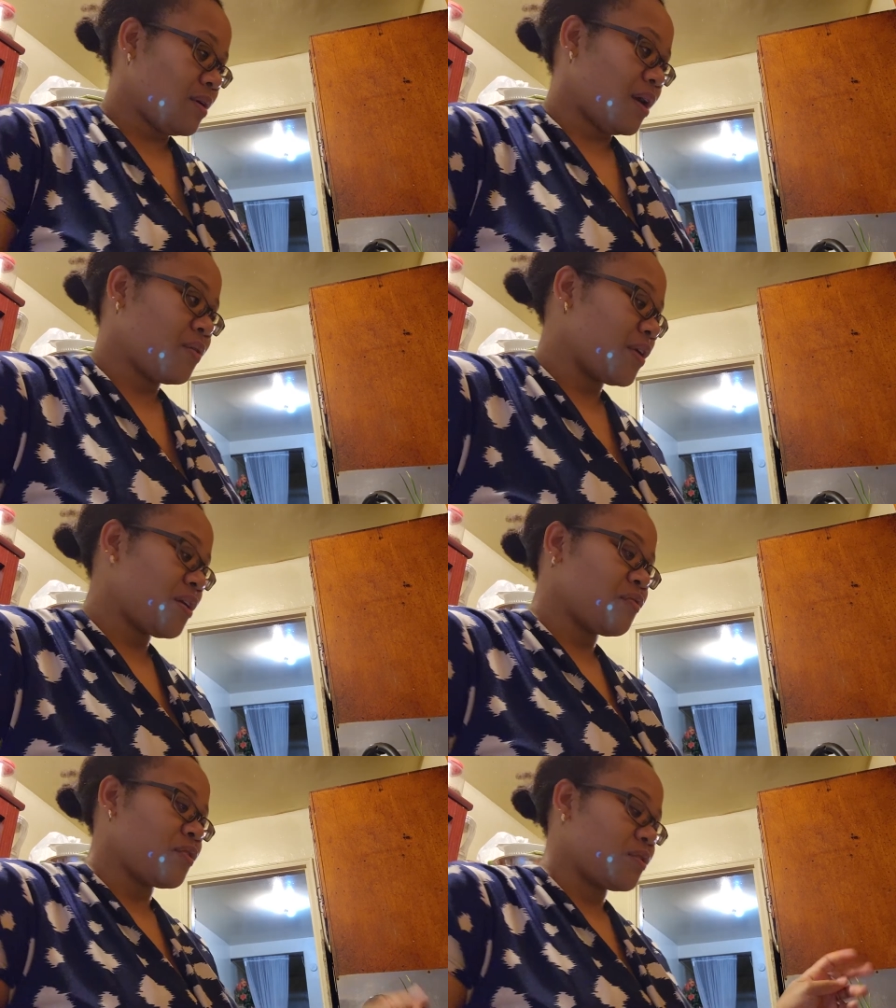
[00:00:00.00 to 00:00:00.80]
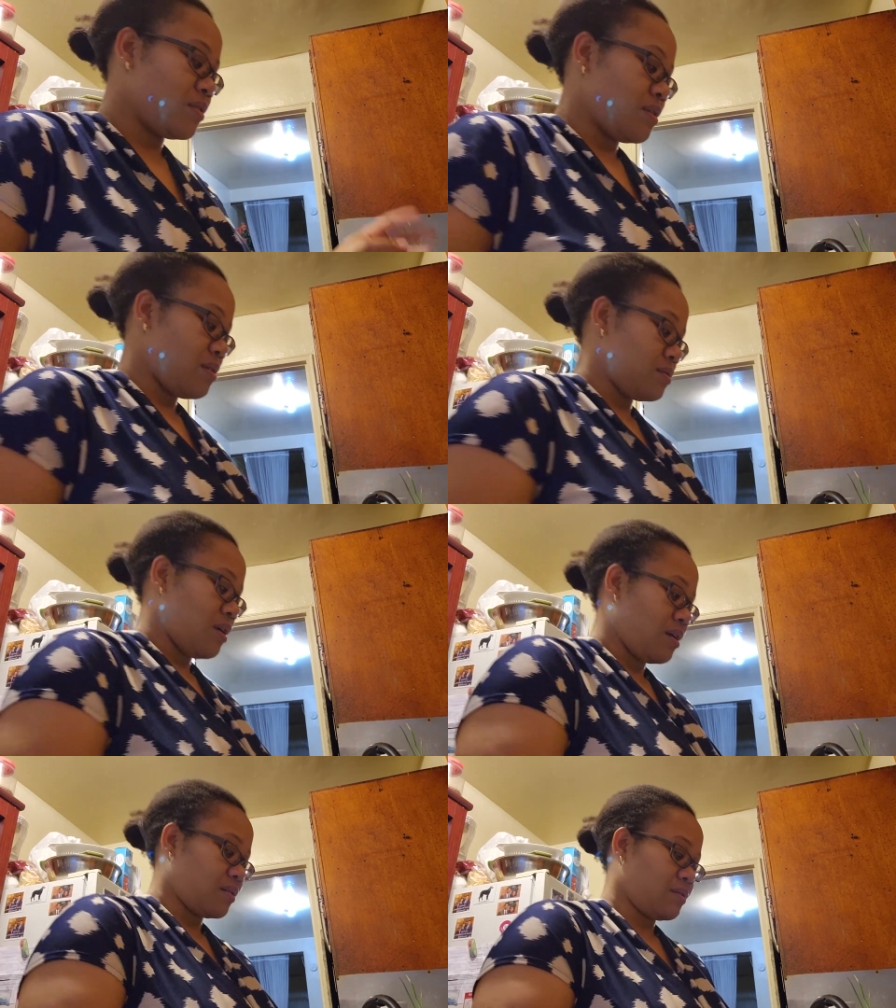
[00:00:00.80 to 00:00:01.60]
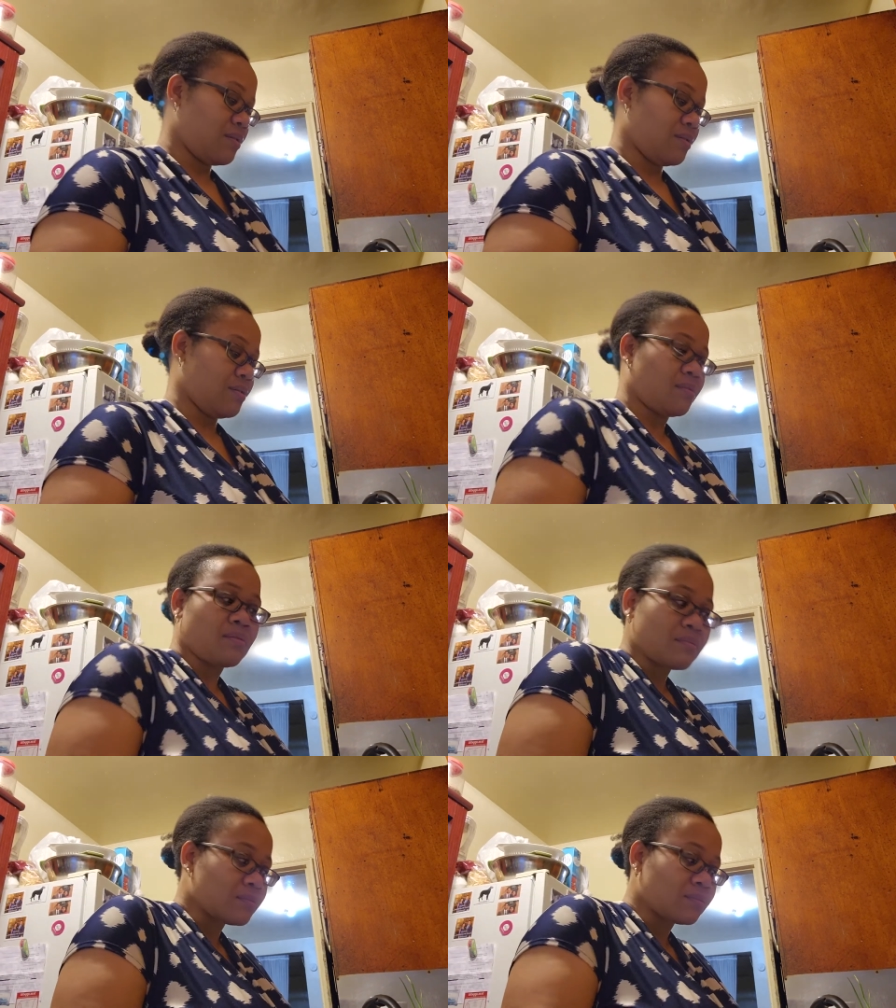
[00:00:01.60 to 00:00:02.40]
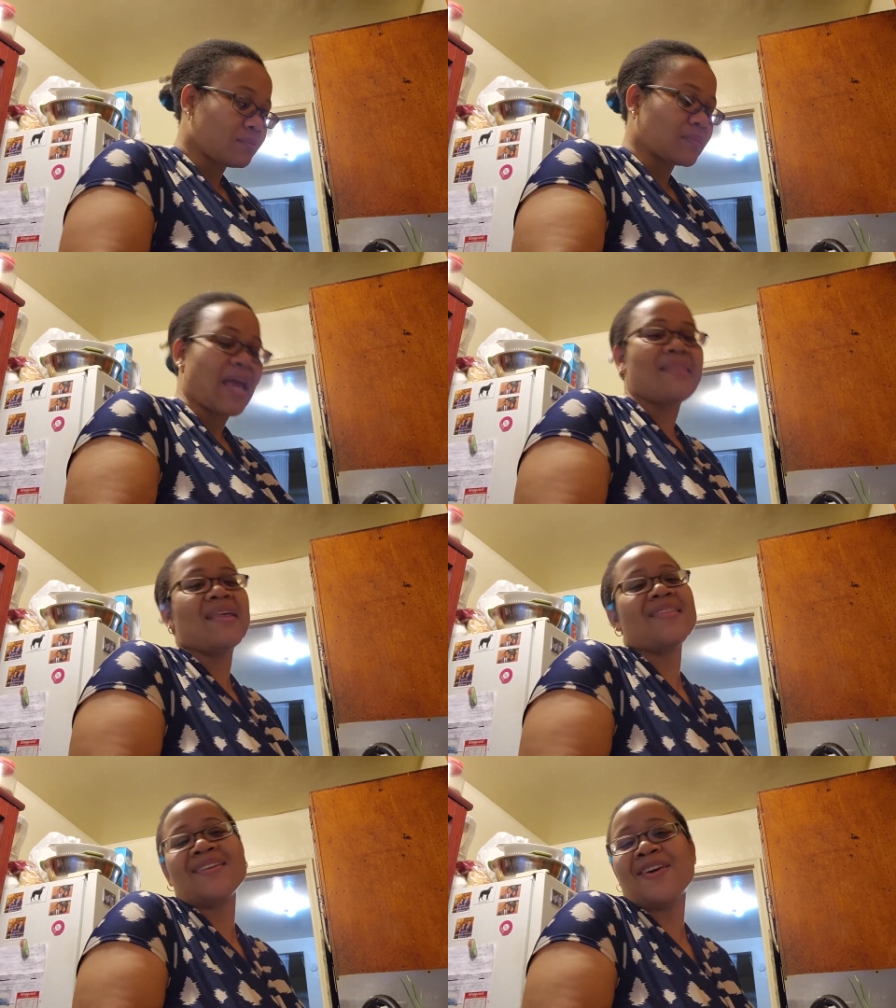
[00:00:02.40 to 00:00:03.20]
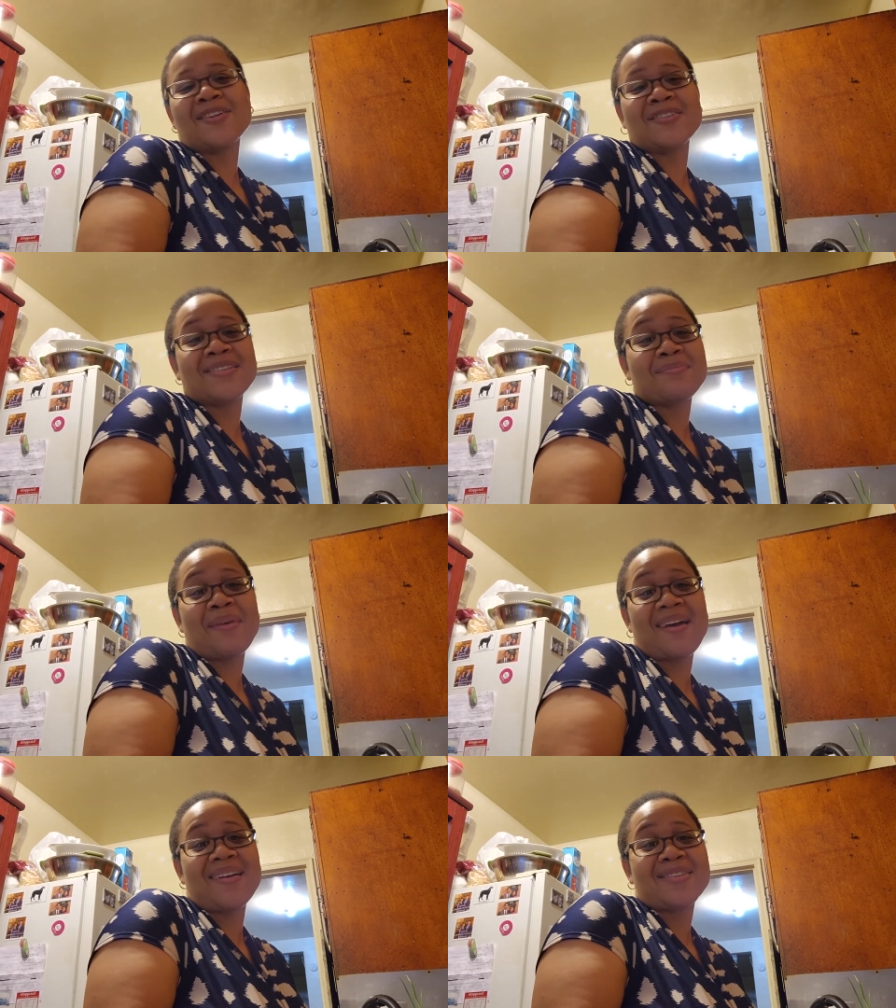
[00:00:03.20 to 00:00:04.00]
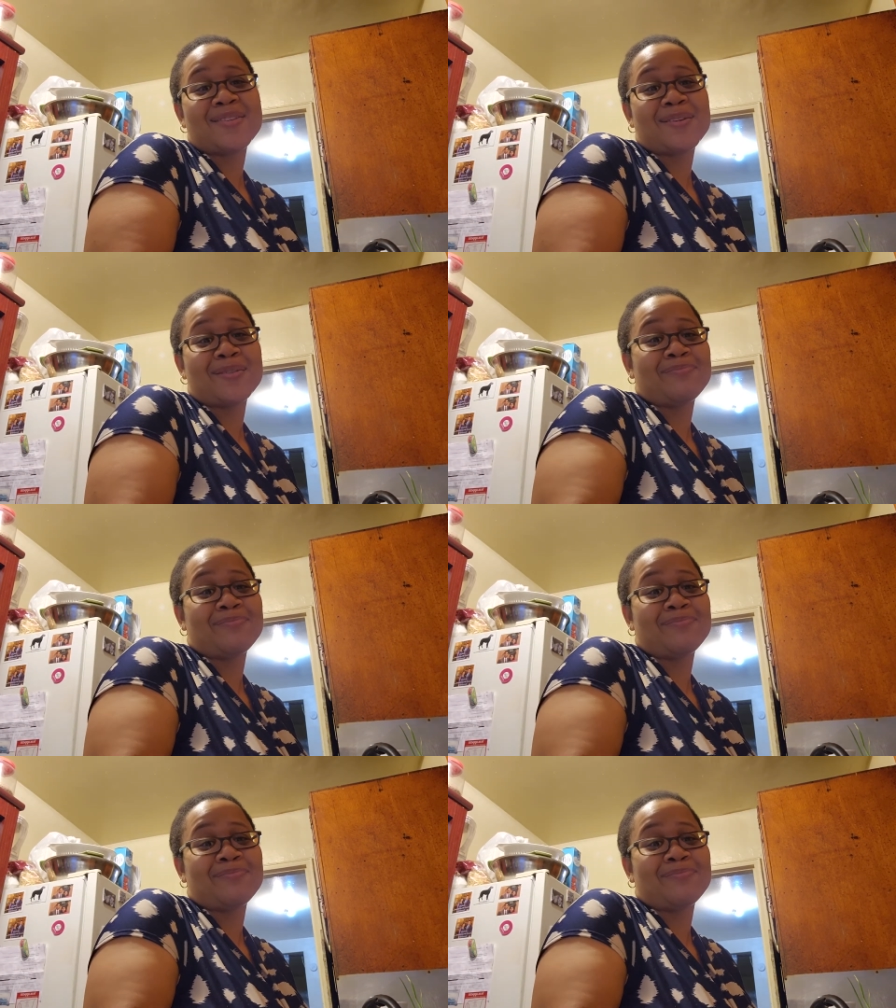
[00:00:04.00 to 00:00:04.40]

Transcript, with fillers: i don't care if you're another doctor and then the doctor didn't pay so